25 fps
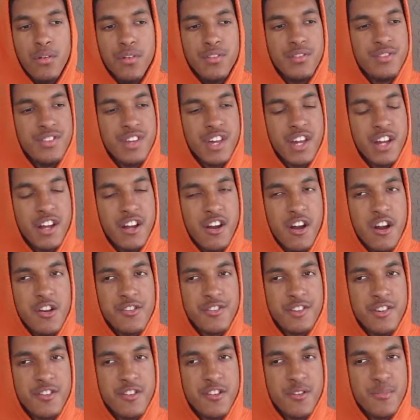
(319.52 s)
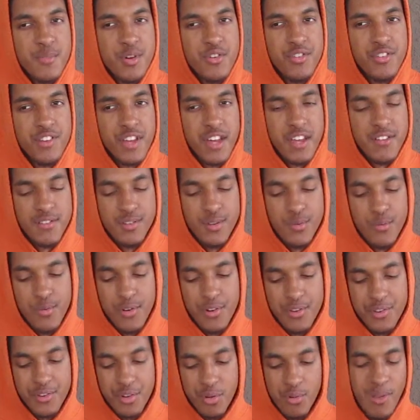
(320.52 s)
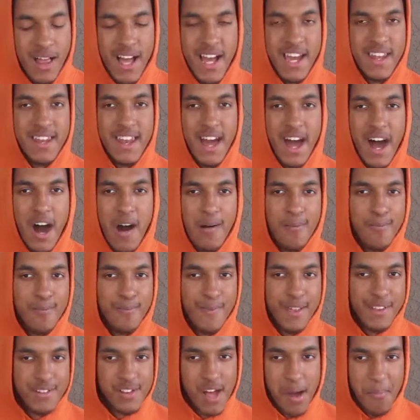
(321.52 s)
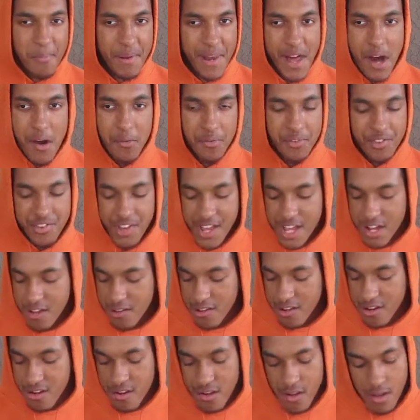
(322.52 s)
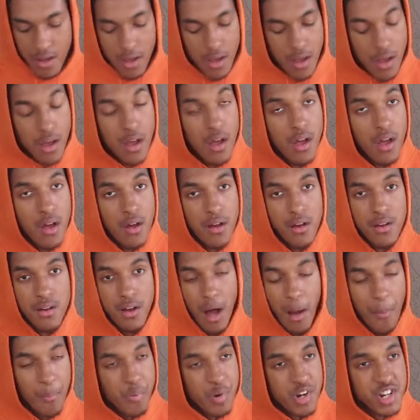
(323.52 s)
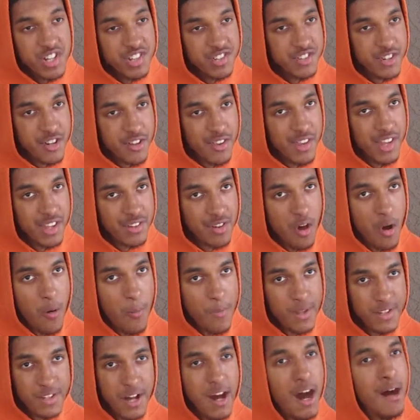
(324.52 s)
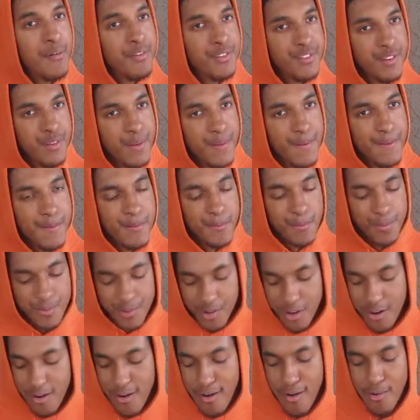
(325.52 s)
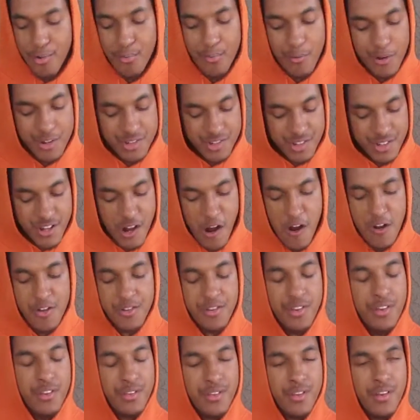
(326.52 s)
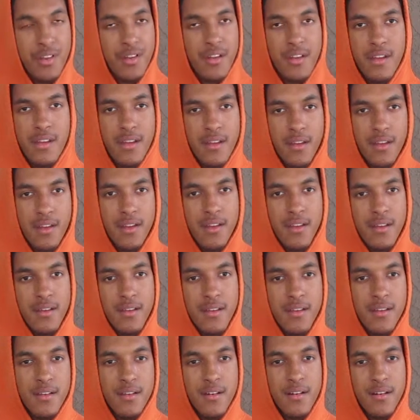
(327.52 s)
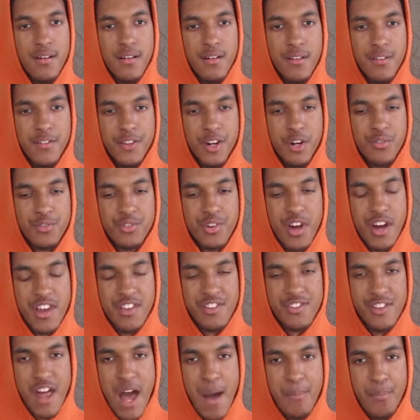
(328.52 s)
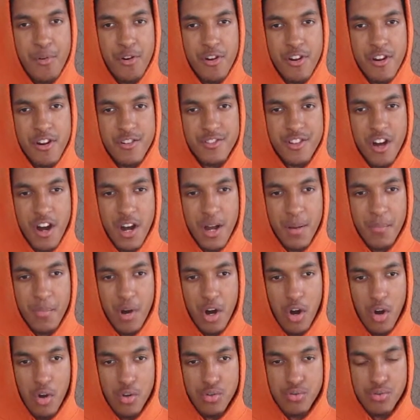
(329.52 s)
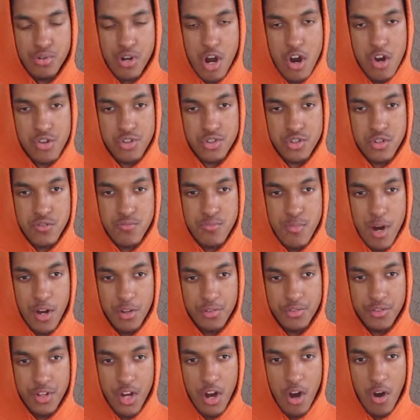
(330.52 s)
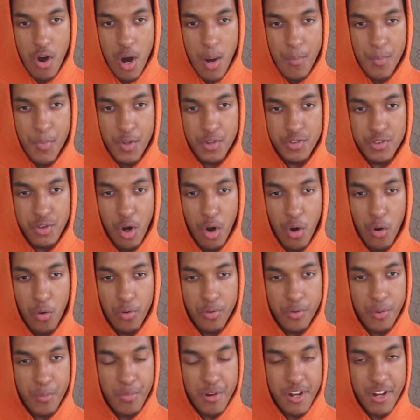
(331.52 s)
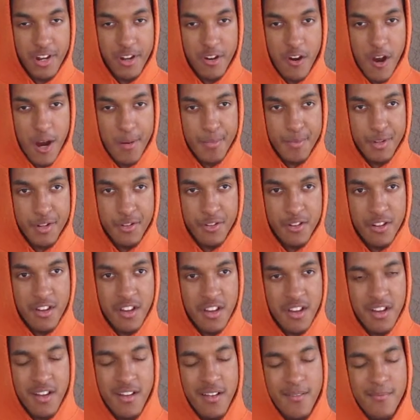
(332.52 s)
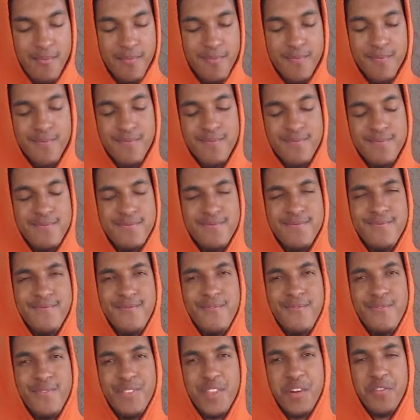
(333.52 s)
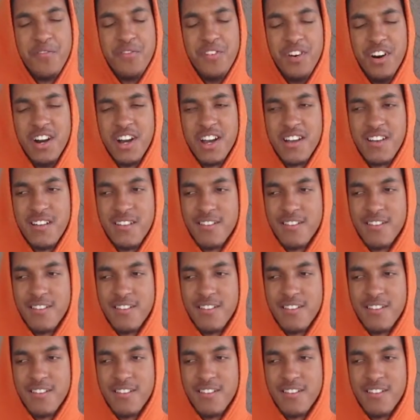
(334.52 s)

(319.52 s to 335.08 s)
She can curse in her music if she wants to. Like in the album that's coming out, Singular. I'm pretty sure there's gonna be times in songs where she curses. Don't try to snap on her talking about, oh, you curse too much now. I miss the old Sabrina Carpenter. What the fuck?